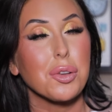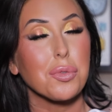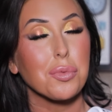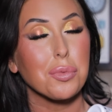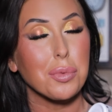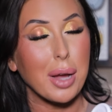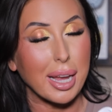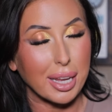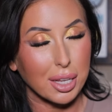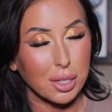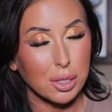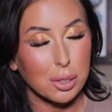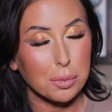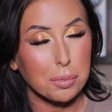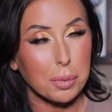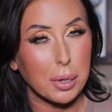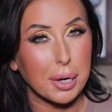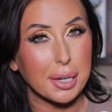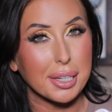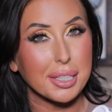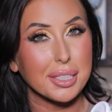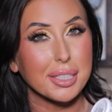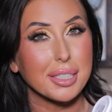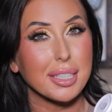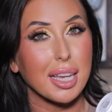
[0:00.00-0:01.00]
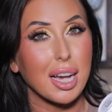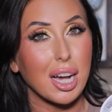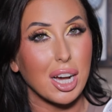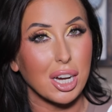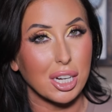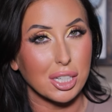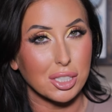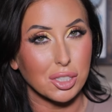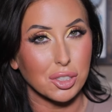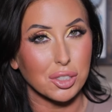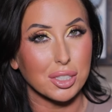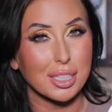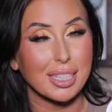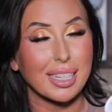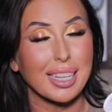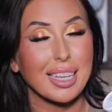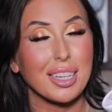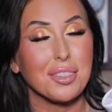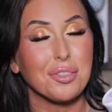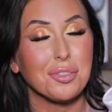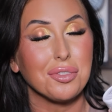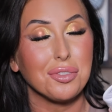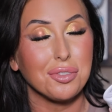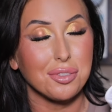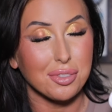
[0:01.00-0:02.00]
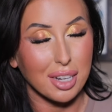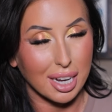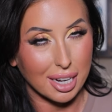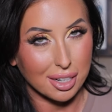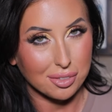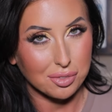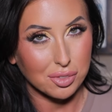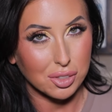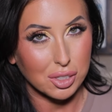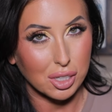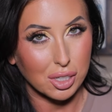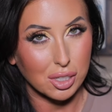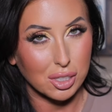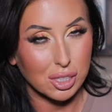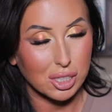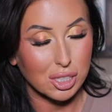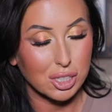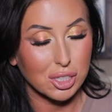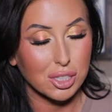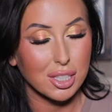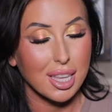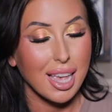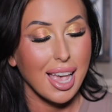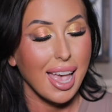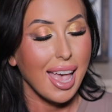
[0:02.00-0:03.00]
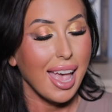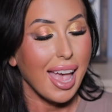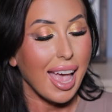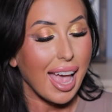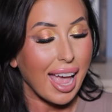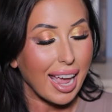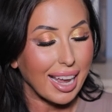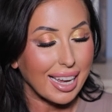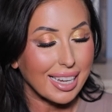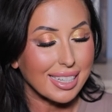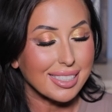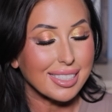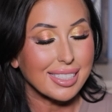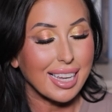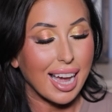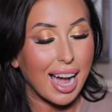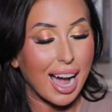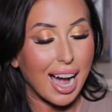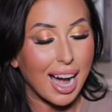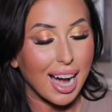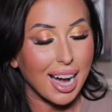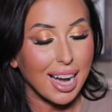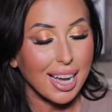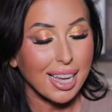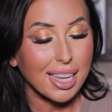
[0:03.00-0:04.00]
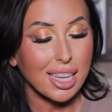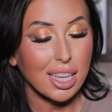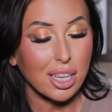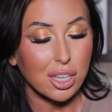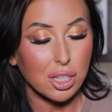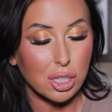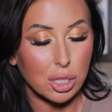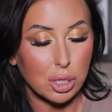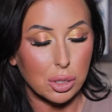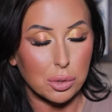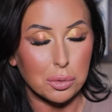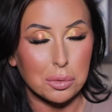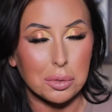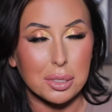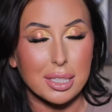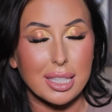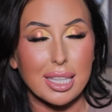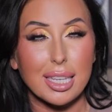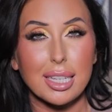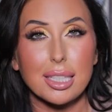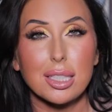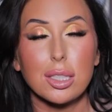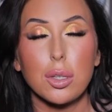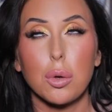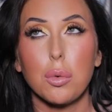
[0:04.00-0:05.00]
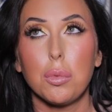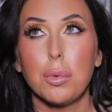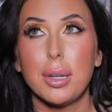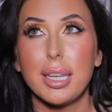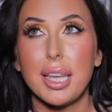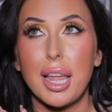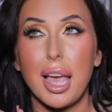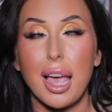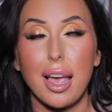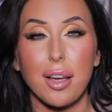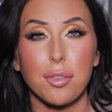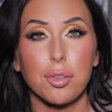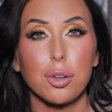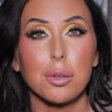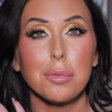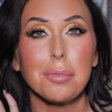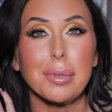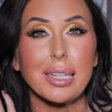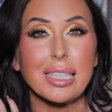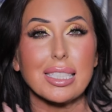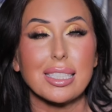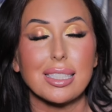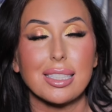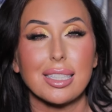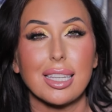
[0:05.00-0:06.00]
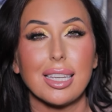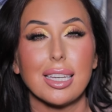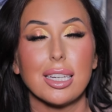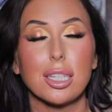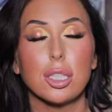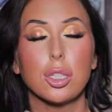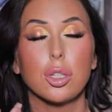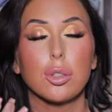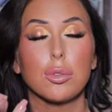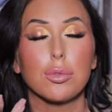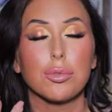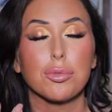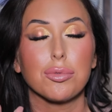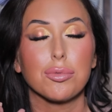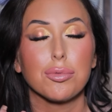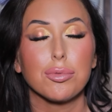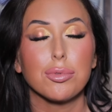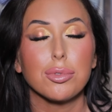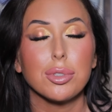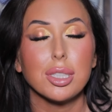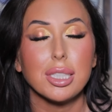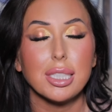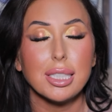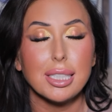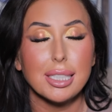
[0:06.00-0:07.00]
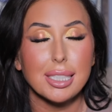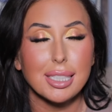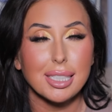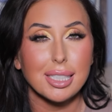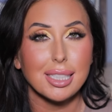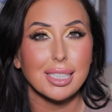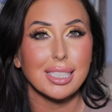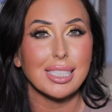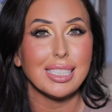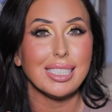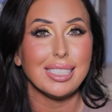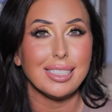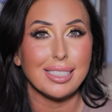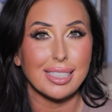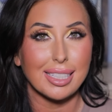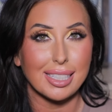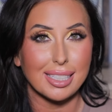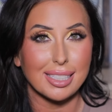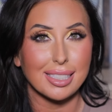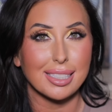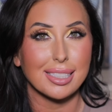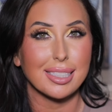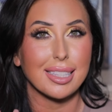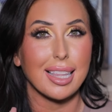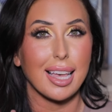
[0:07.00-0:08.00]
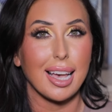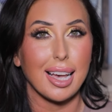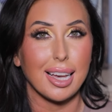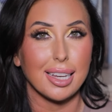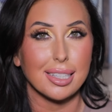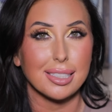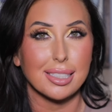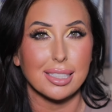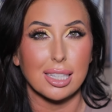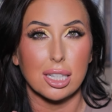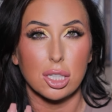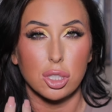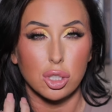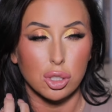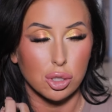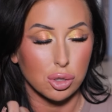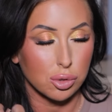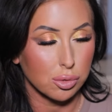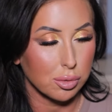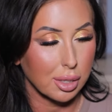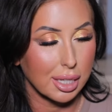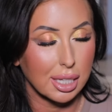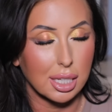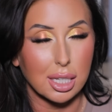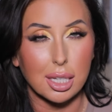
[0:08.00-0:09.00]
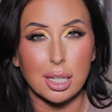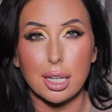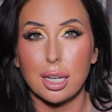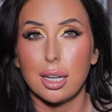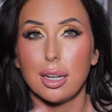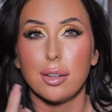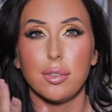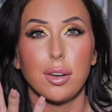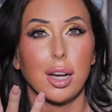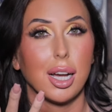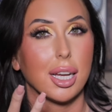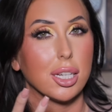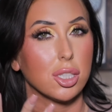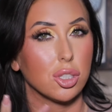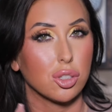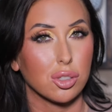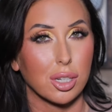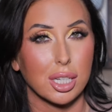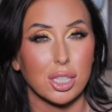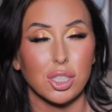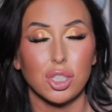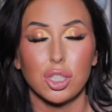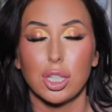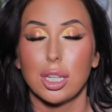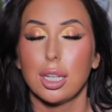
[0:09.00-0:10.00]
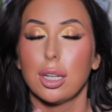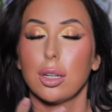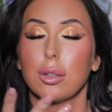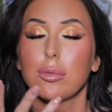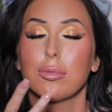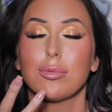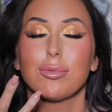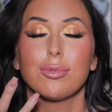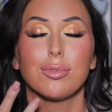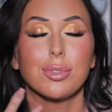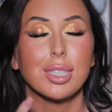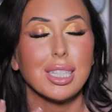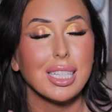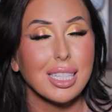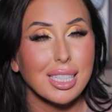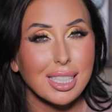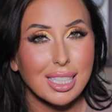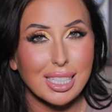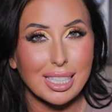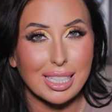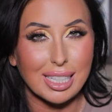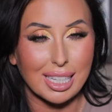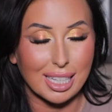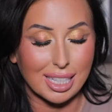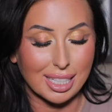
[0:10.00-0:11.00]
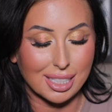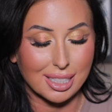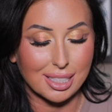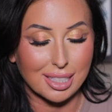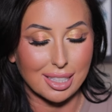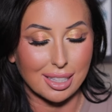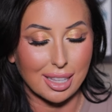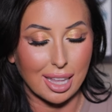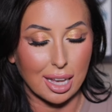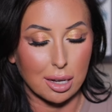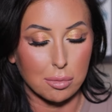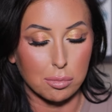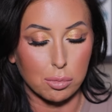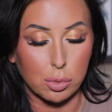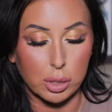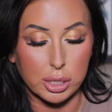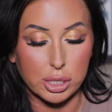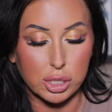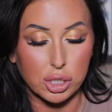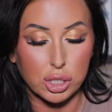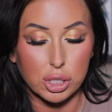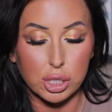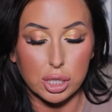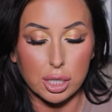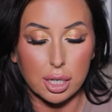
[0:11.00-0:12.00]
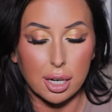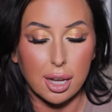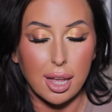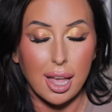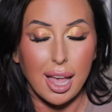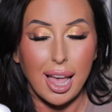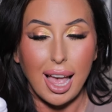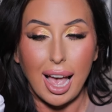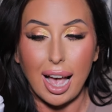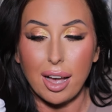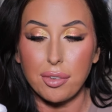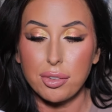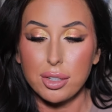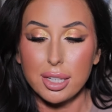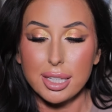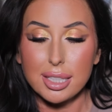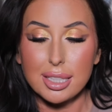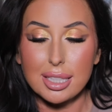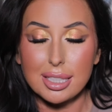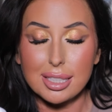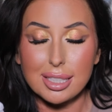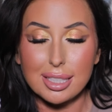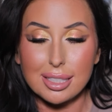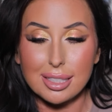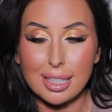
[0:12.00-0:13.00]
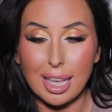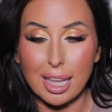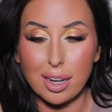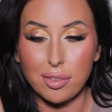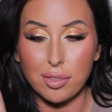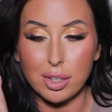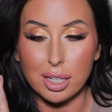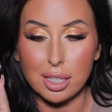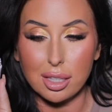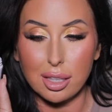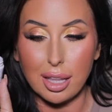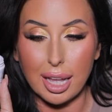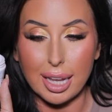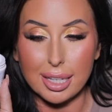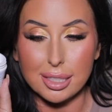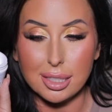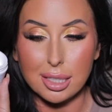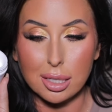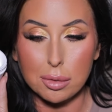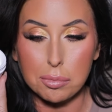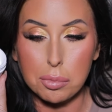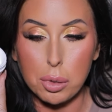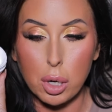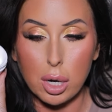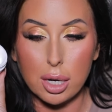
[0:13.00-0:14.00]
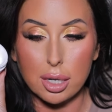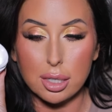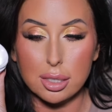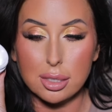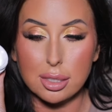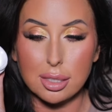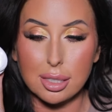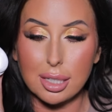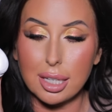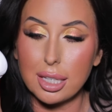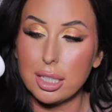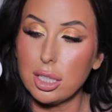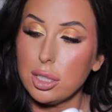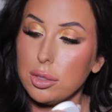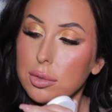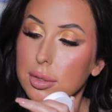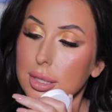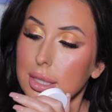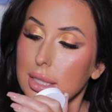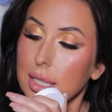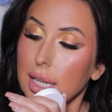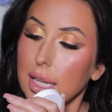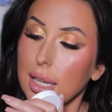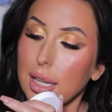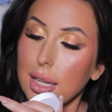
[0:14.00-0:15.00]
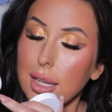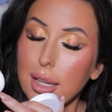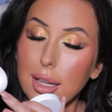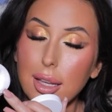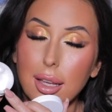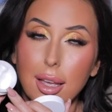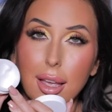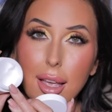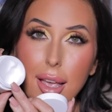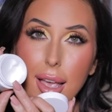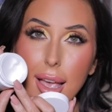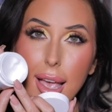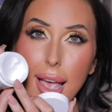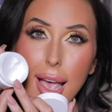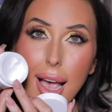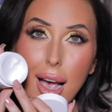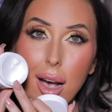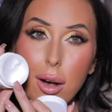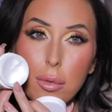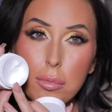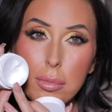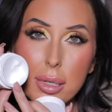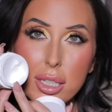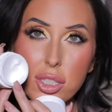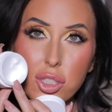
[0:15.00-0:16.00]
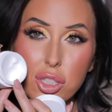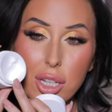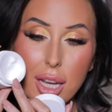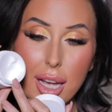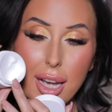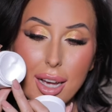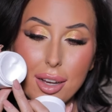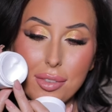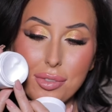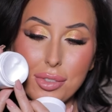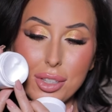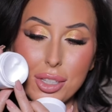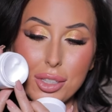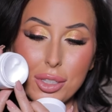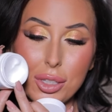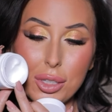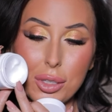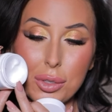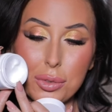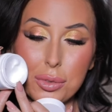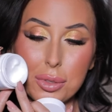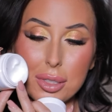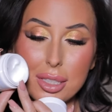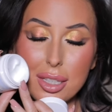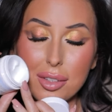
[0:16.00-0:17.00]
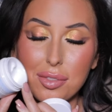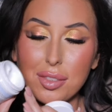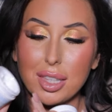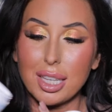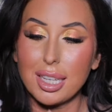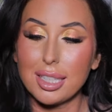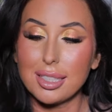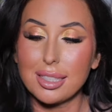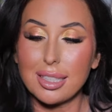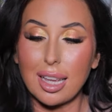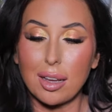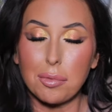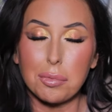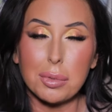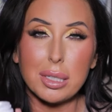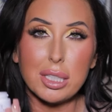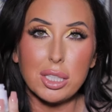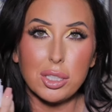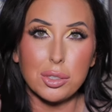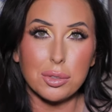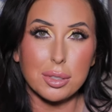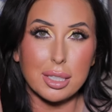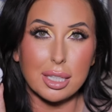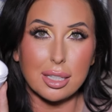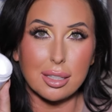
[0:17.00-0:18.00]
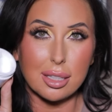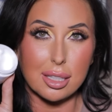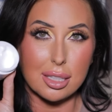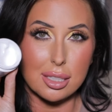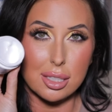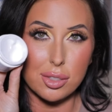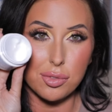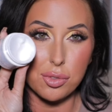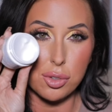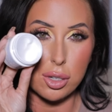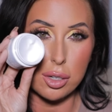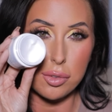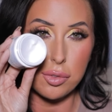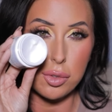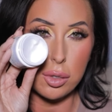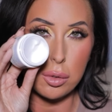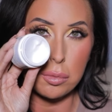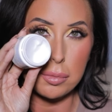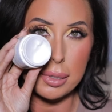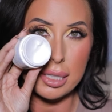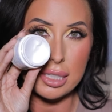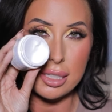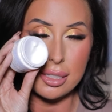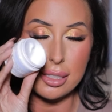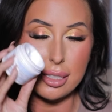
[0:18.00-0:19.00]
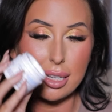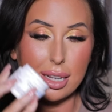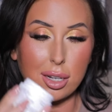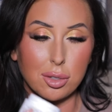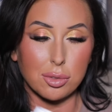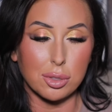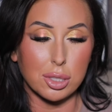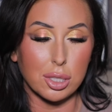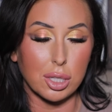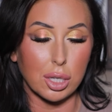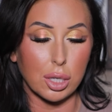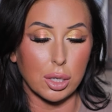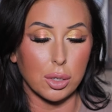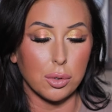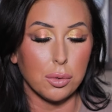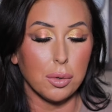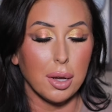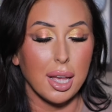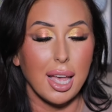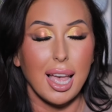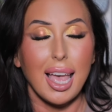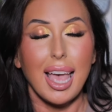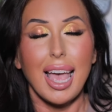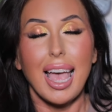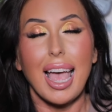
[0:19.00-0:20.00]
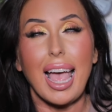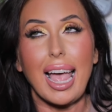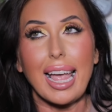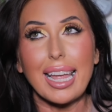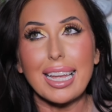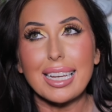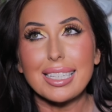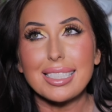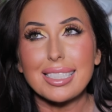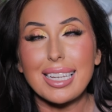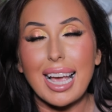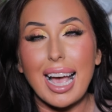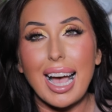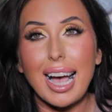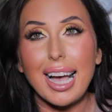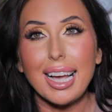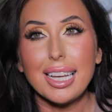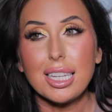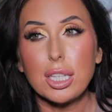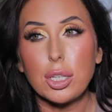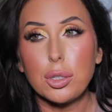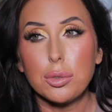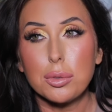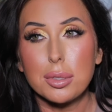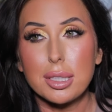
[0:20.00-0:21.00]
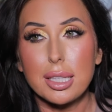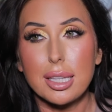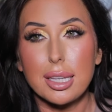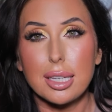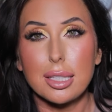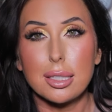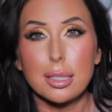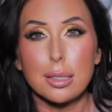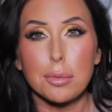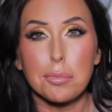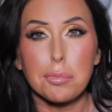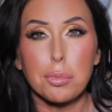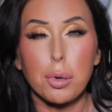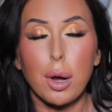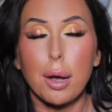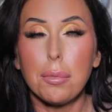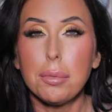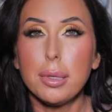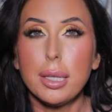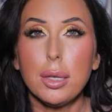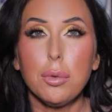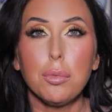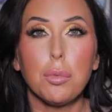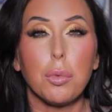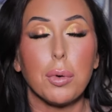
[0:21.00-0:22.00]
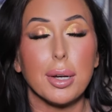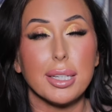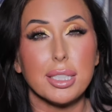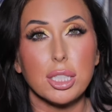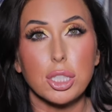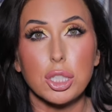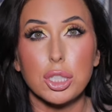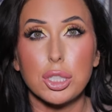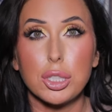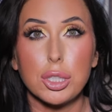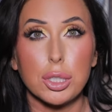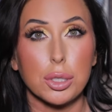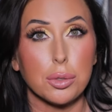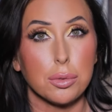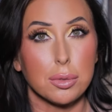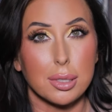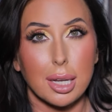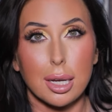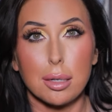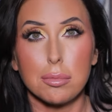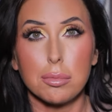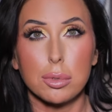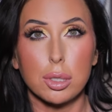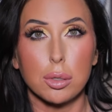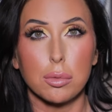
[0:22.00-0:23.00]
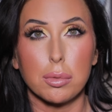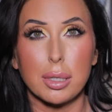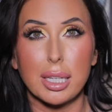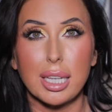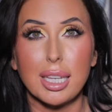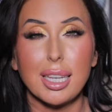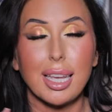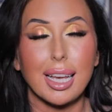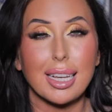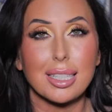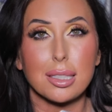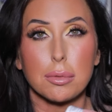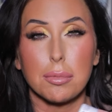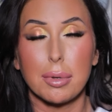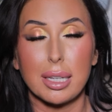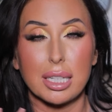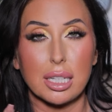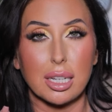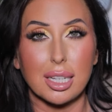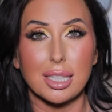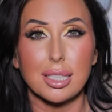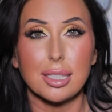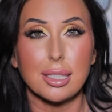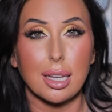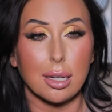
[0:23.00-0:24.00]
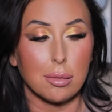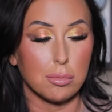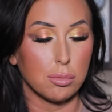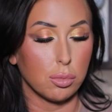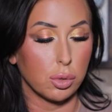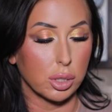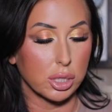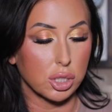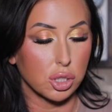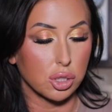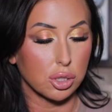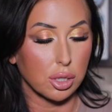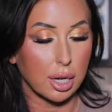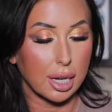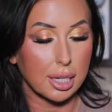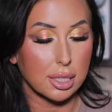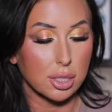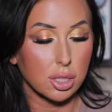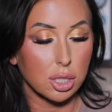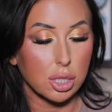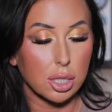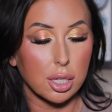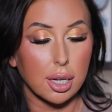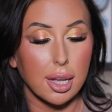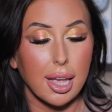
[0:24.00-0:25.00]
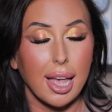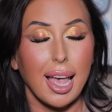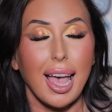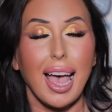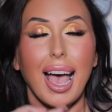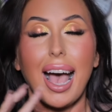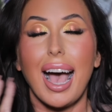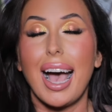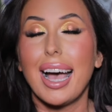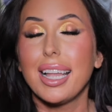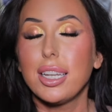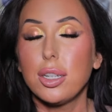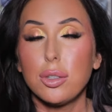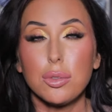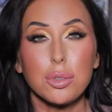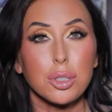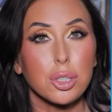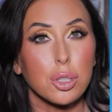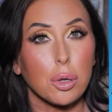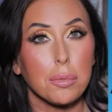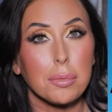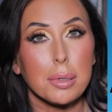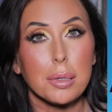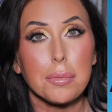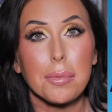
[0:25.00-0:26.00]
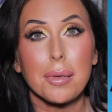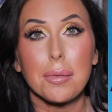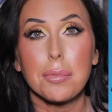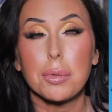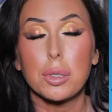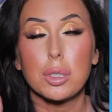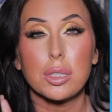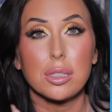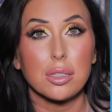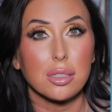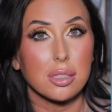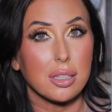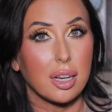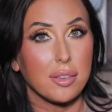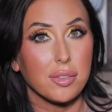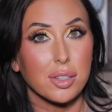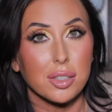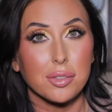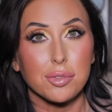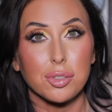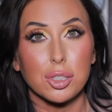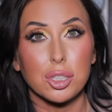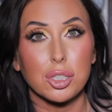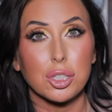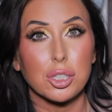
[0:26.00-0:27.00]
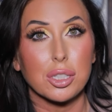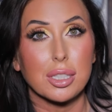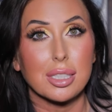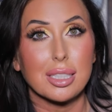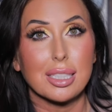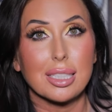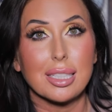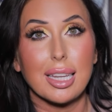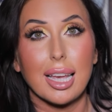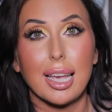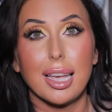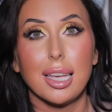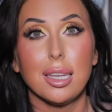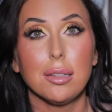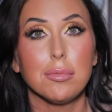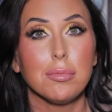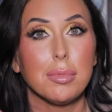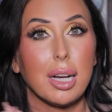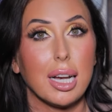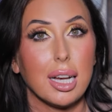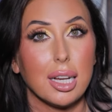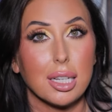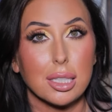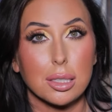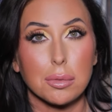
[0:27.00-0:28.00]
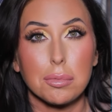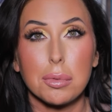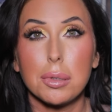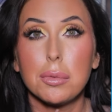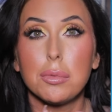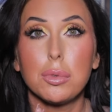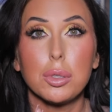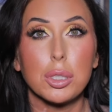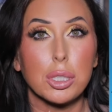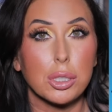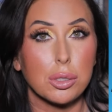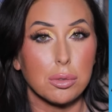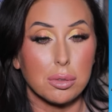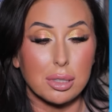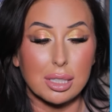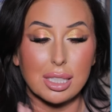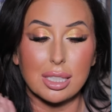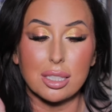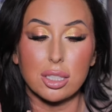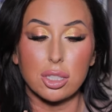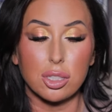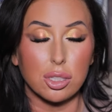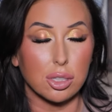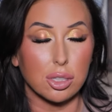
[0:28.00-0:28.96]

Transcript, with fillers: Regular price one hundred and five dollars, and I use this whenever my skin really needs that drink of hydration, really needs that moisture. I feel like this is kind of a classic product. Can you see how much I've used of this? I've been using this for a few months now too, and I use this probably one to two times a week as my nighttime moisturizer. I know so many people love it for during the day. My husband will use this